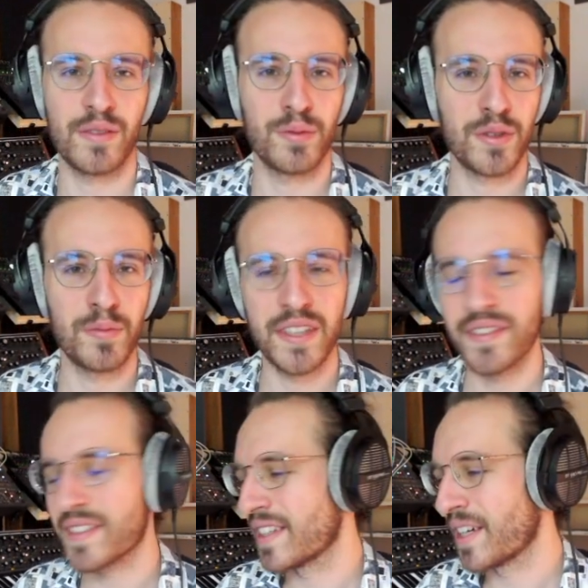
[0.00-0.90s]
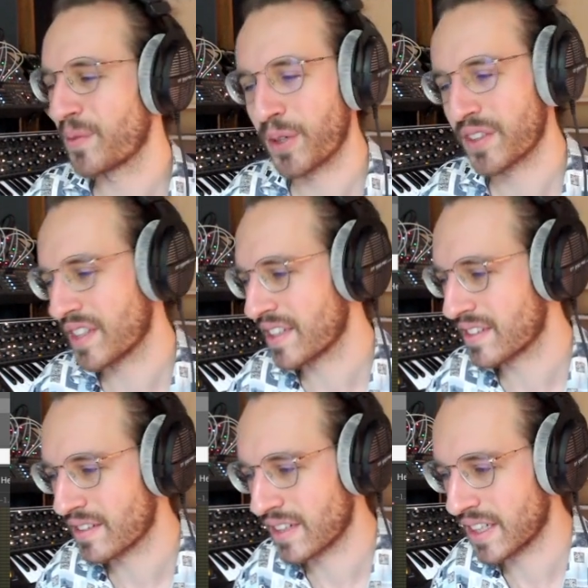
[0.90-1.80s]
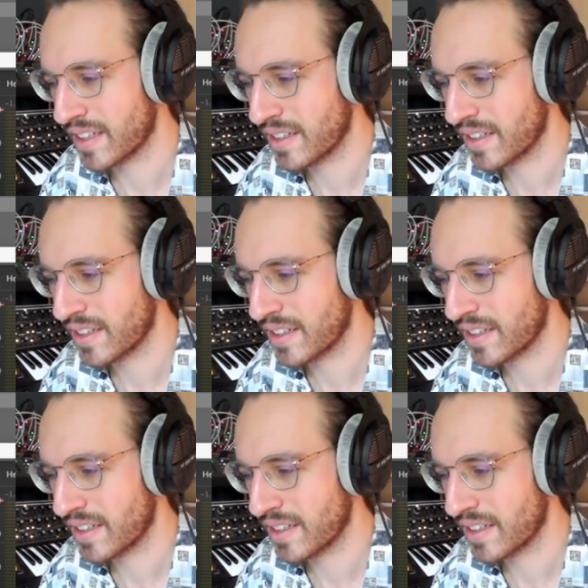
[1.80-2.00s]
which means it works instantly.